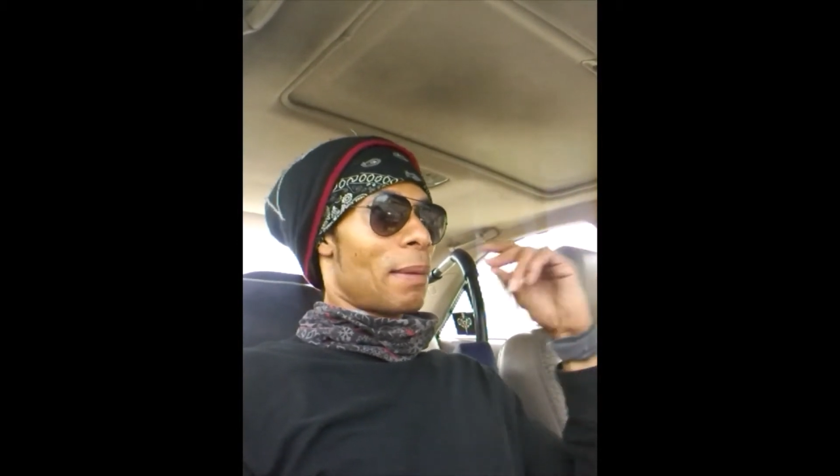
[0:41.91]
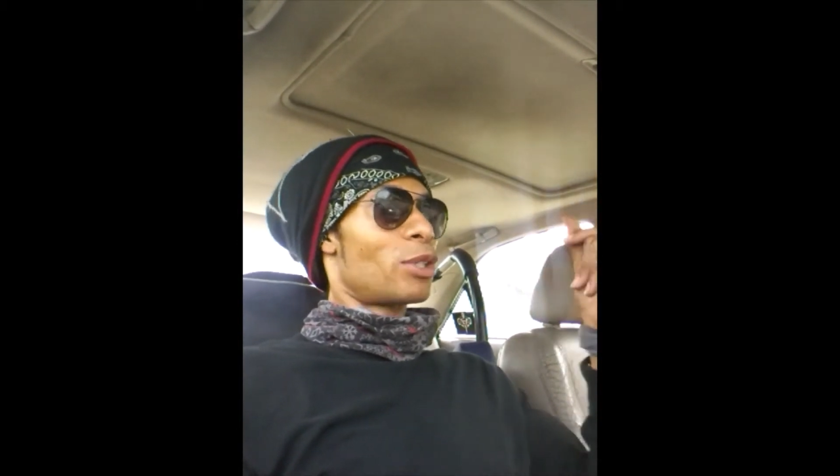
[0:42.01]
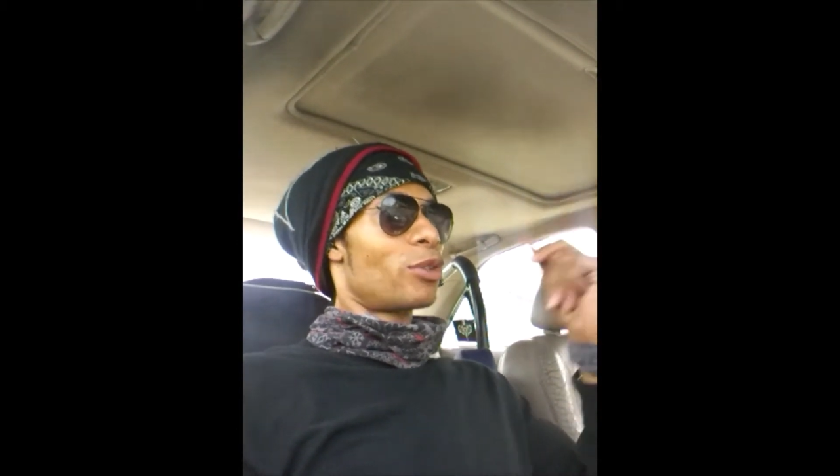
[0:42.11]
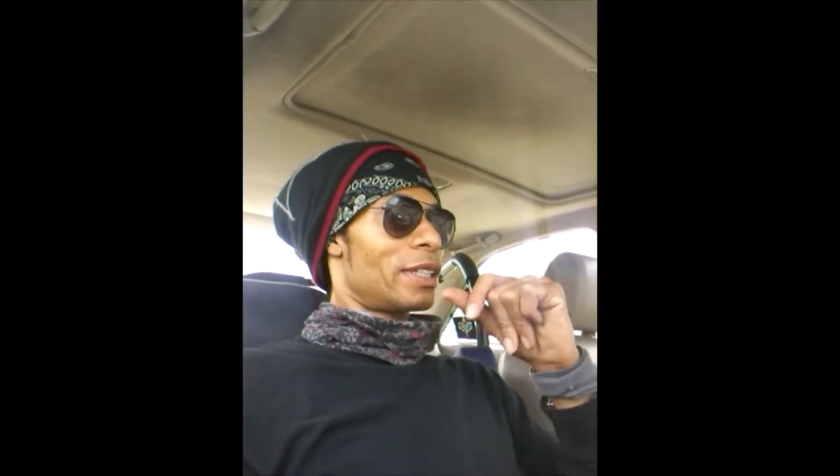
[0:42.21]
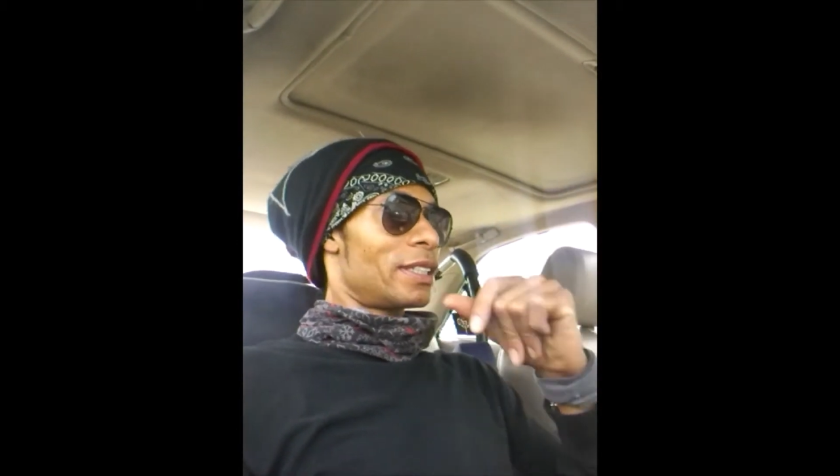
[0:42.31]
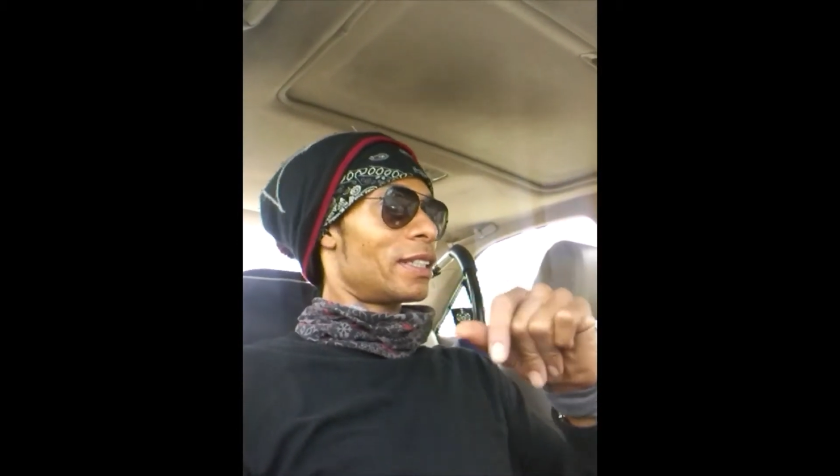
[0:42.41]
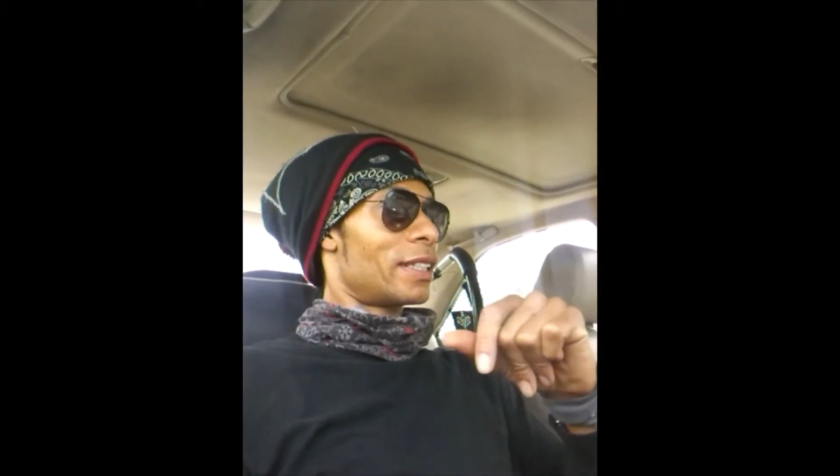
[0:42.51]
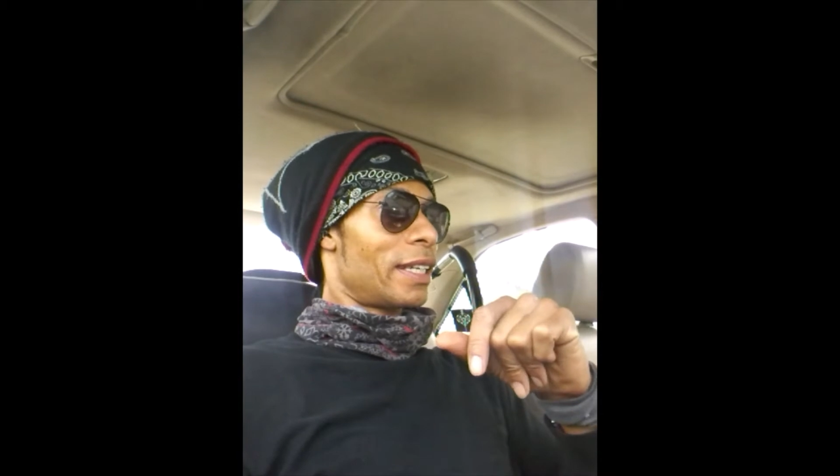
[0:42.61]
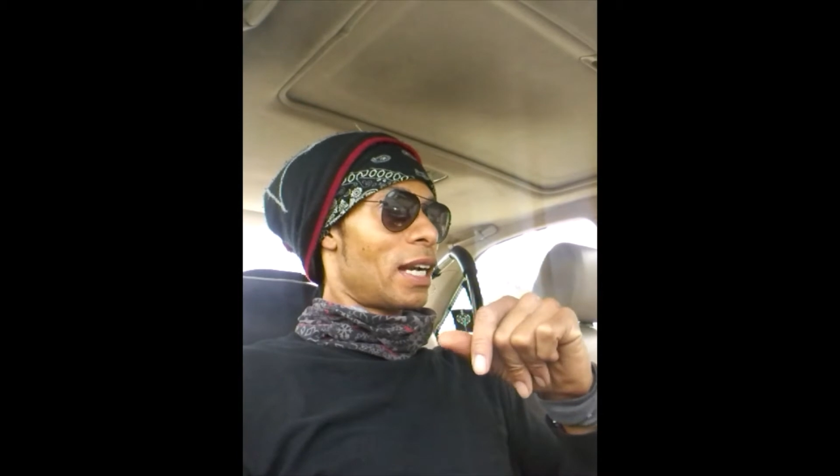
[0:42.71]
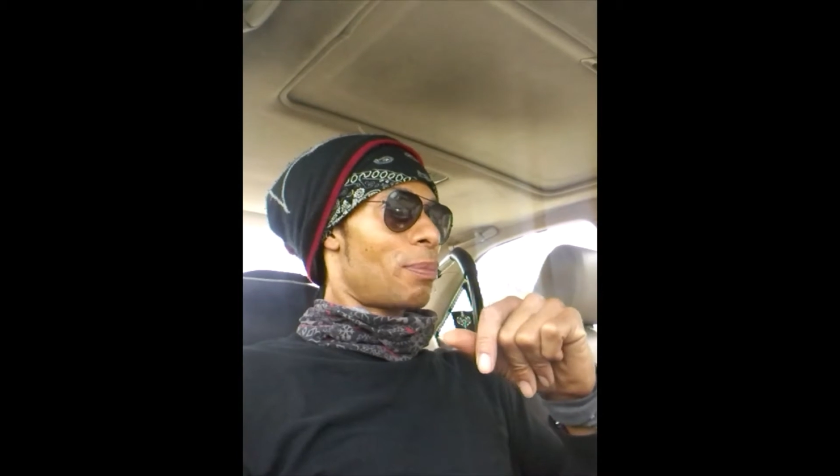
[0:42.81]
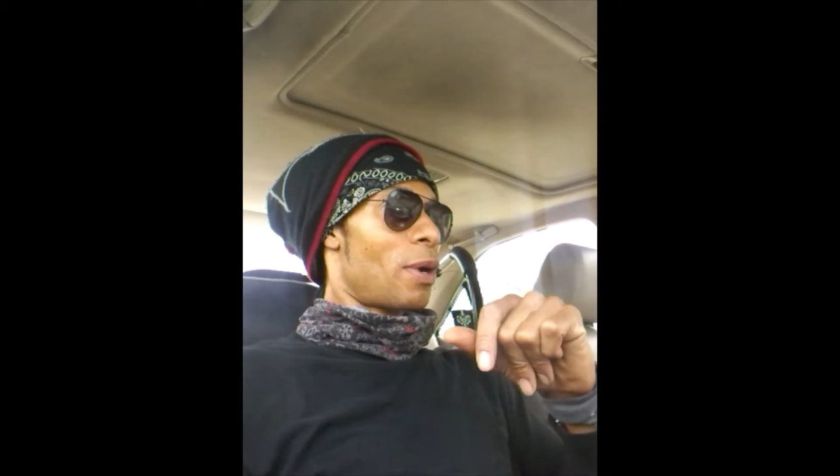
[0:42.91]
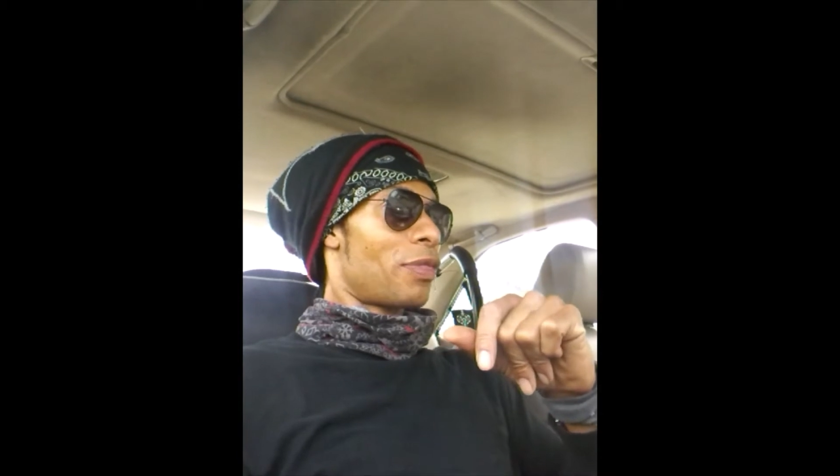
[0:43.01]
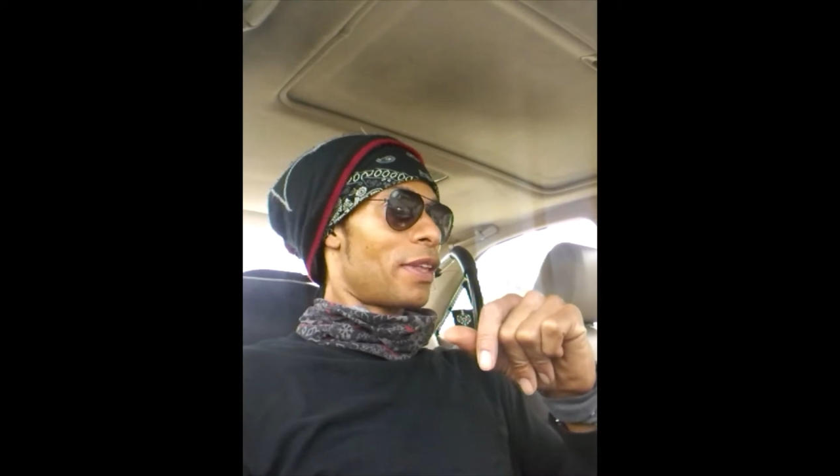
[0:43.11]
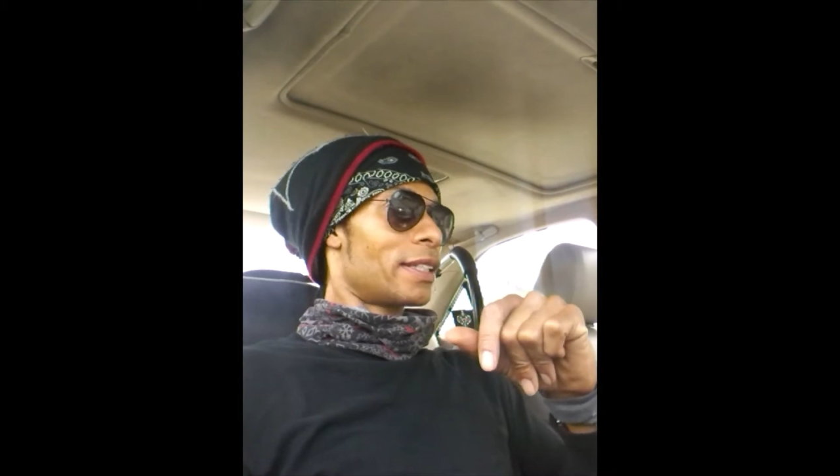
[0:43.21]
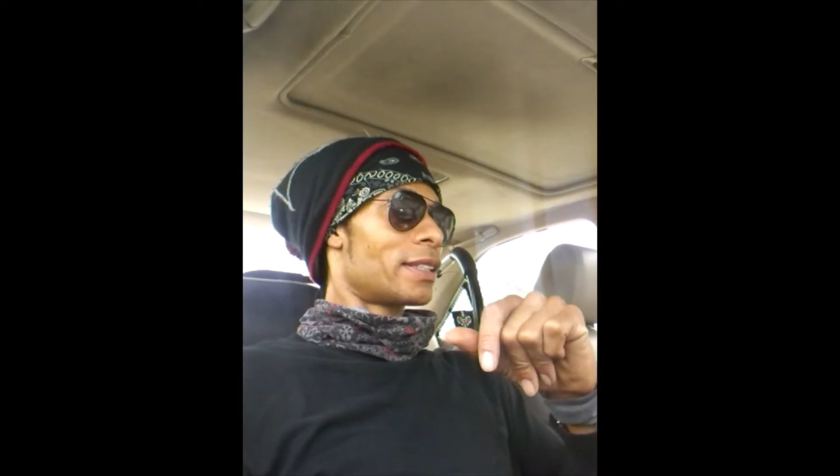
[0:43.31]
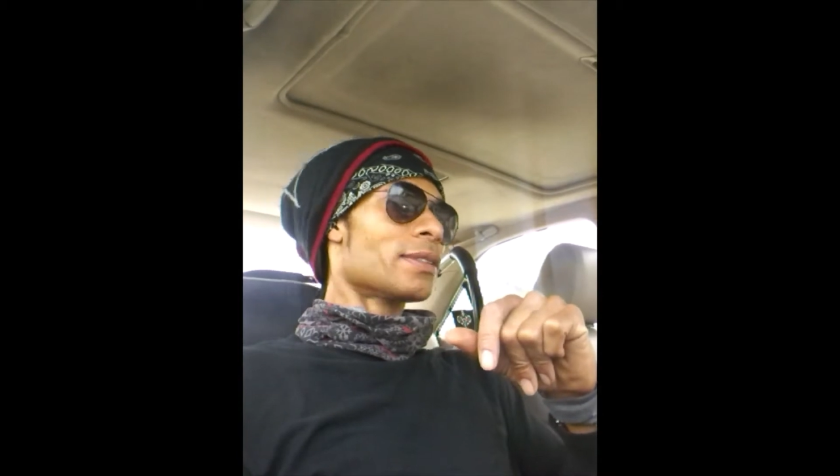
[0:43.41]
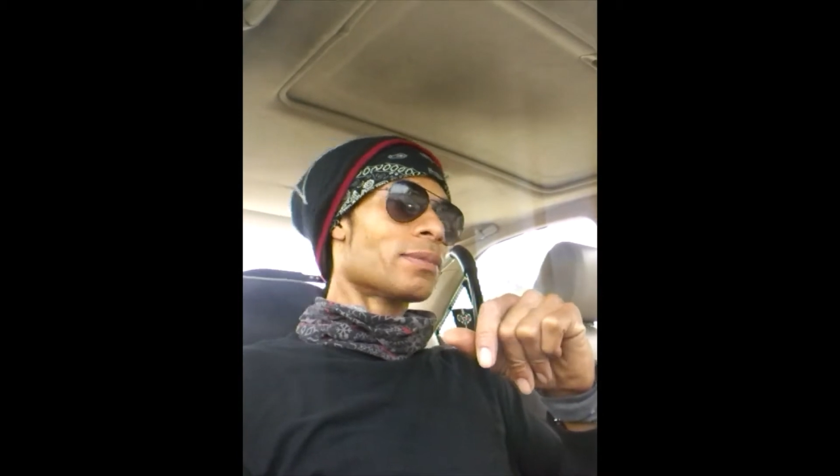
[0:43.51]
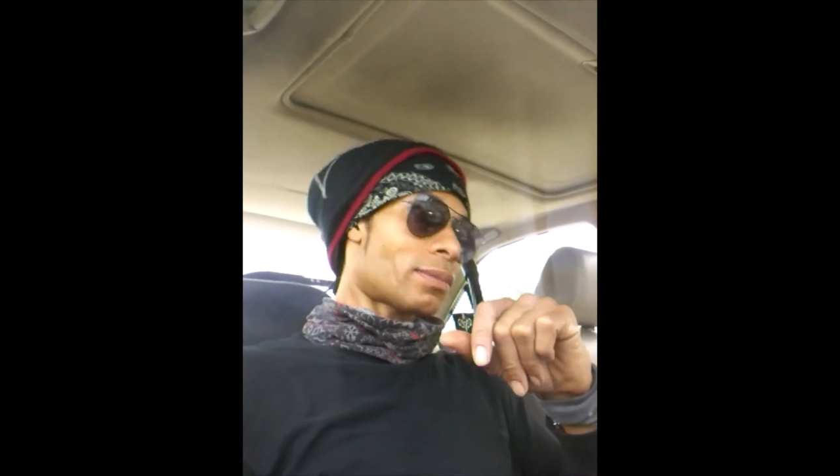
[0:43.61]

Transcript: opportunities to get up on things.